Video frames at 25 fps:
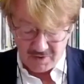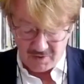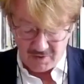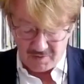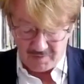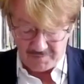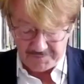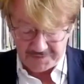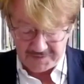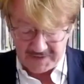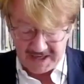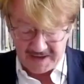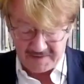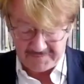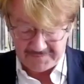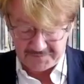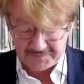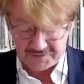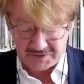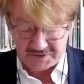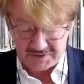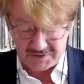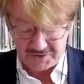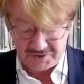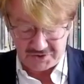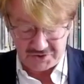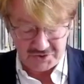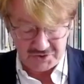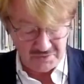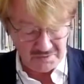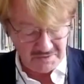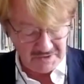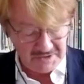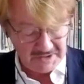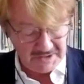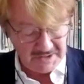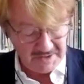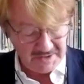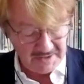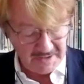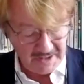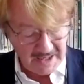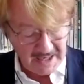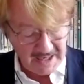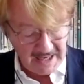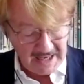of the African Union